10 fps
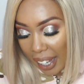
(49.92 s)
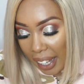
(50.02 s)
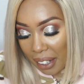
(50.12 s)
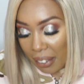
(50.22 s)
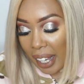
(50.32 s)

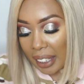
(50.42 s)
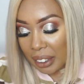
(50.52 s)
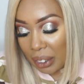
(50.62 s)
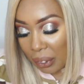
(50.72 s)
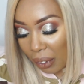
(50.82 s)
And you guys
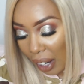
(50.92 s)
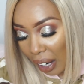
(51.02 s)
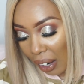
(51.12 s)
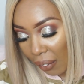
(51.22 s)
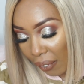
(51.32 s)
know
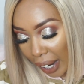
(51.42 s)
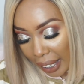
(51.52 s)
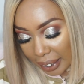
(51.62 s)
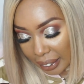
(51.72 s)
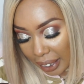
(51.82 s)
how
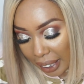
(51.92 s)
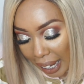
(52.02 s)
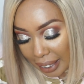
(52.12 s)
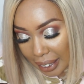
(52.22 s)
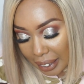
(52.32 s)
I said
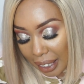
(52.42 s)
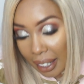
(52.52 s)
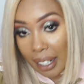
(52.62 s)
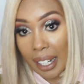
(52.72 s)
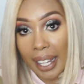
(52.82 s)
I didn't
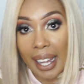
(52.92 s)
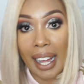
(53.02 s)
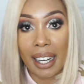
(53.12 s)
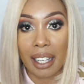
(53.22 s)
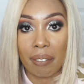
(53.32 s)
like
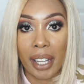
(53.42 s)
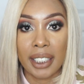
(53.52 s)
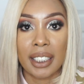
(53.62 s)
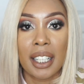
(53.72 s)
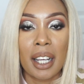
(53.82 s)

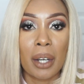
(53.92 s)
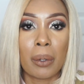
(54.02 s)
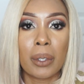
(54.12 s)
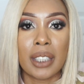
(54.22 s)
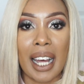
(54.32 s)
Aramex
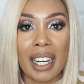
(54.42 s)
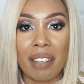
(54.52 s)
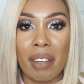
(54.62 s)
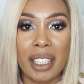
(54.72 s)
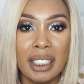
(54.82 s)
because
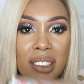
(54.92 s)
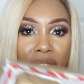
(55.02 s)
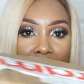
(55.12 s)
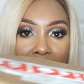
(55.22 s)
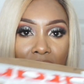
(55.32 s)
Aramex is
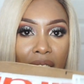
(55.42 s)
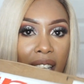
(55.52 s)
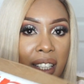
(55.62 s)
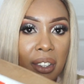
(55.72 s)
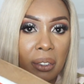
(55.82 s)

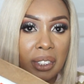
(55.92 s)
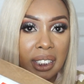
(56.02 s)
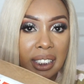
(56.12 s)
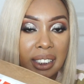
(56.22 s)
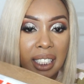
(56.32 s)
very
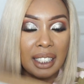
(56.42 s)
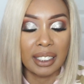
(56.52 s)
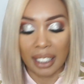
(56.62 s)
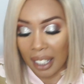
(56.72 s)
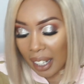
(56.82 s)

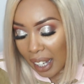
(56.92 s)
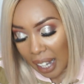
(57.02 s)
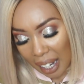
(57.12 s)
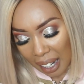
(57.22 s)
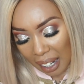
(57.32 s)
inconsistent,
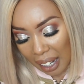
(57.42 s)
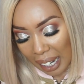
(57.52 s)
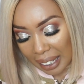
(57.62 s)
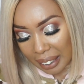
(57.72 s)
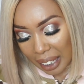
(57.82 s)

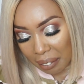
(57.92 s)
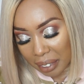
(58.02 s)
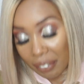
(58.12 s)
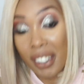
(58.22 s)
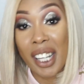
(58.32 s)
at times
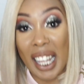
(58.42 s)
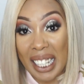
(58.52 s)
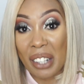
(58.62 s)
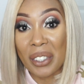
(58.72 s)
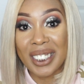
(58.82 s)
very
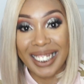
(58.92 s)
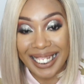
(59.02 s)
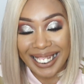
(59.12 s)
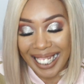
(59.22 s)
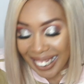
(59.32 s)

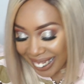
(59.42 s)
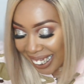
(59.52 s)
inconsistent.